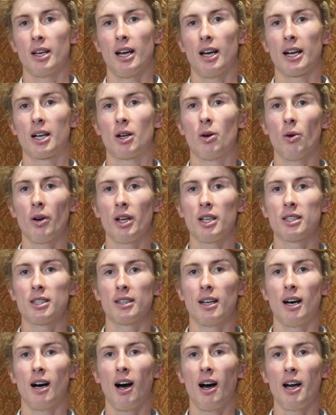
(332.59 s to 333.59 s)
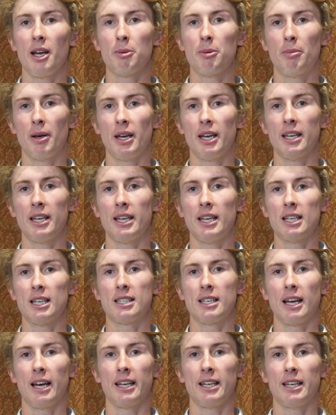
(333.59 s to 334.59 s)
According to the
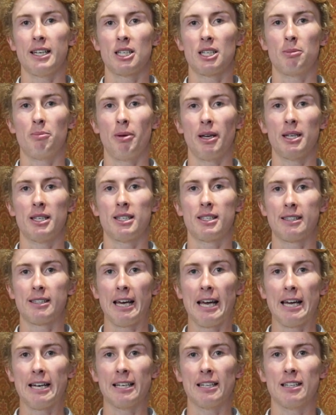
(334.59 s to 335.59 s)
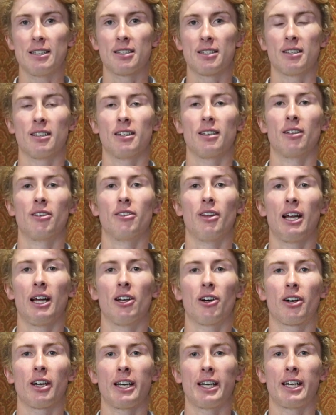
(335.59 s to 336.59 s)
IPSASB standards, they
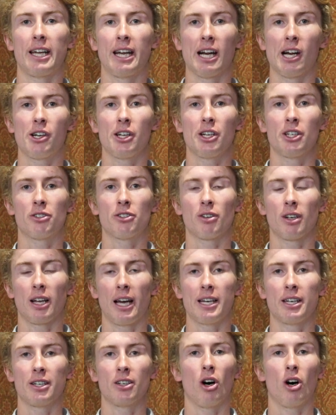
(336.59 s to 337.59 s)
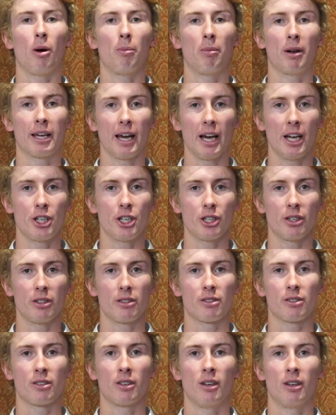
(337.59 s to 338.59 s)
look at heritage-related
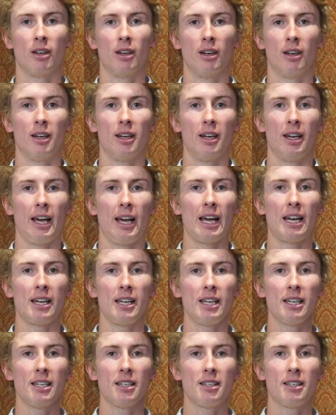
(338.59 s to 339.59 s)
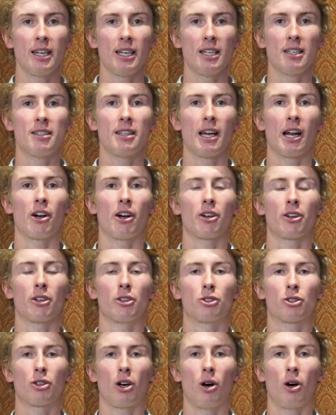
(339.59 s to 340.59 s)
obligations, and entities that are in
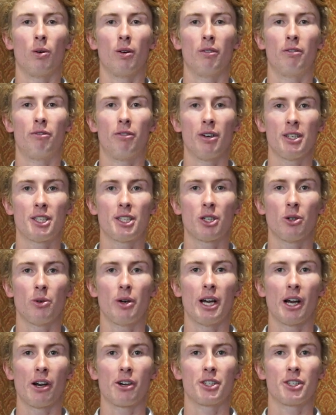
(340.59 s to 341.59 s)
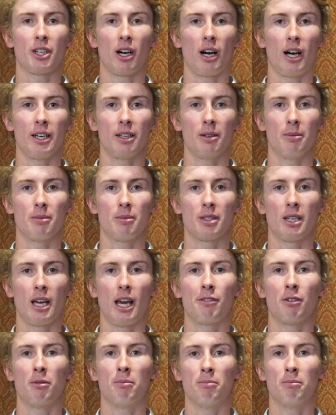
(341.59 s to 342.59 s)
control of physical heritage items
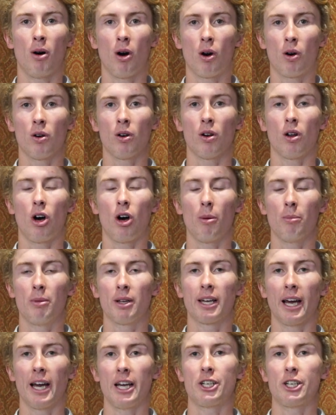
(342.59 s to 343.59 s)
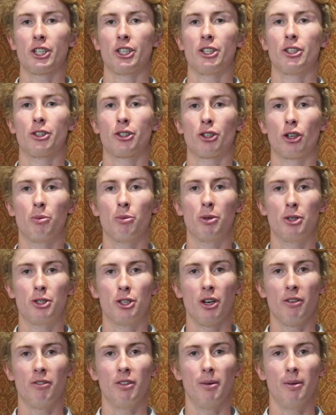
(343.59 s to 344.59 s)
have a moral obligation to
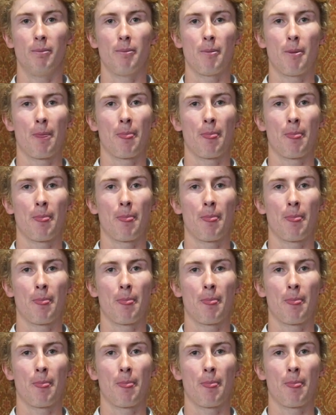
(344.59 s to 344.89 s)
preserve them.